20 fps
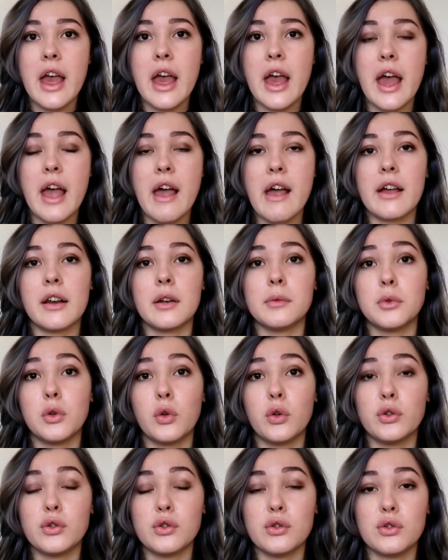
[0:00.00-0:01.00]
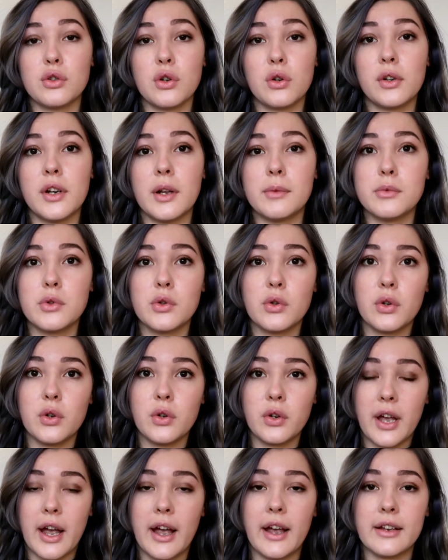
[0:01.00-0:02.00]
and I'm going to show them to you
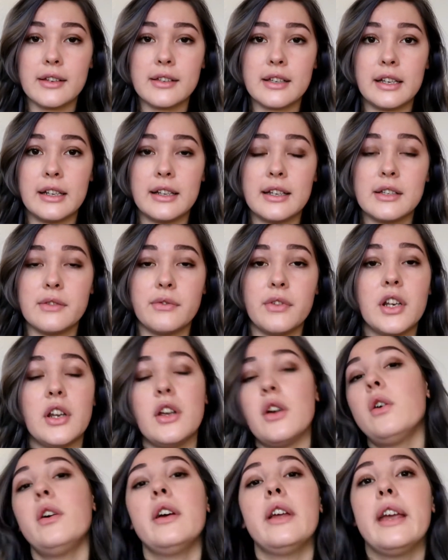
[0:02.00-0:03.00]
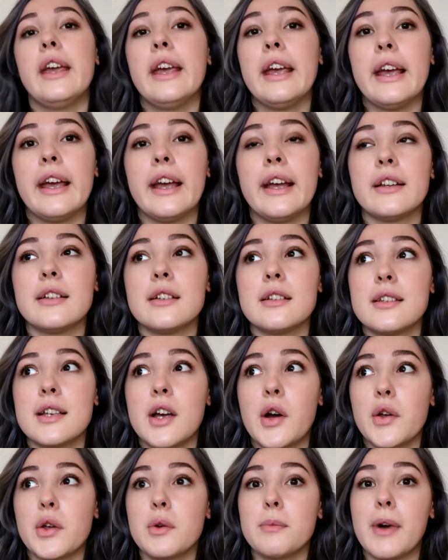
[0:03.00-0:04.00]
guys in this video and
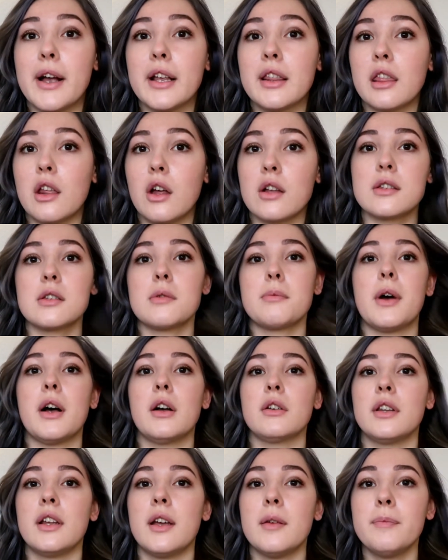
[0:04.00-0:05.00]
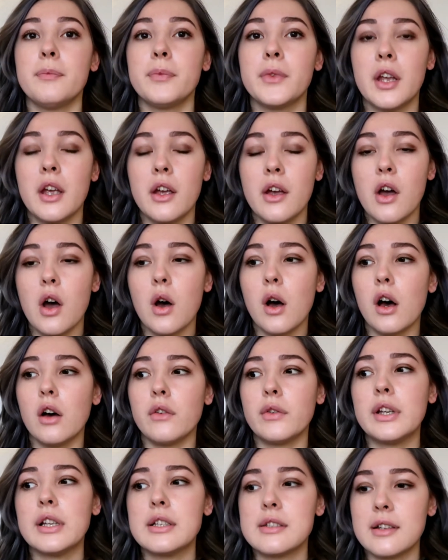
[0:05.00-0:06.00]
tell you my thoughts about them.
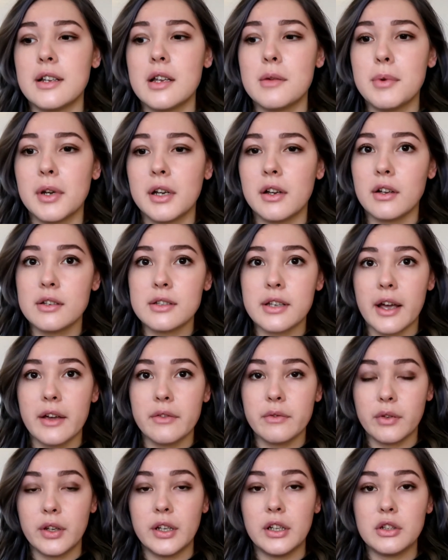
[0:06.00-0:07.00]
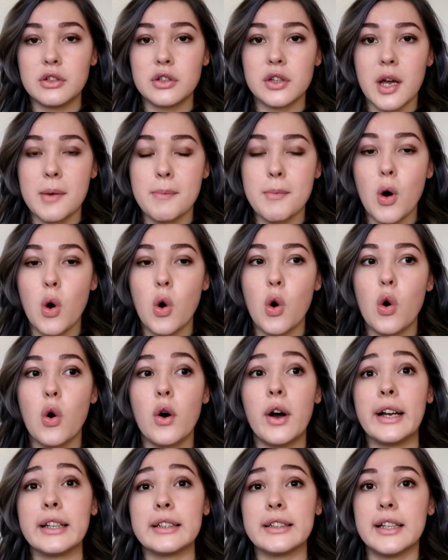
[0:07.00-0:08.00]
Obviously, because I finished them
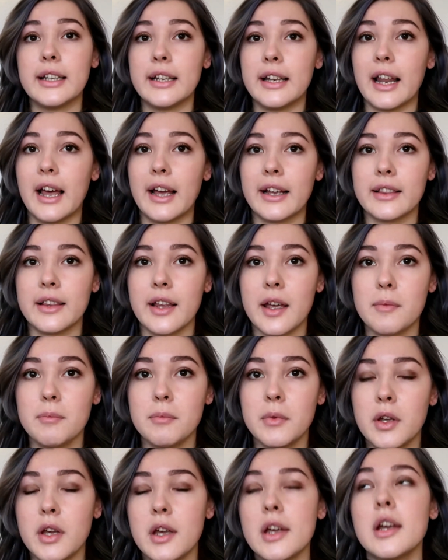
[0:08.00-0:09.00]
all, I did like them,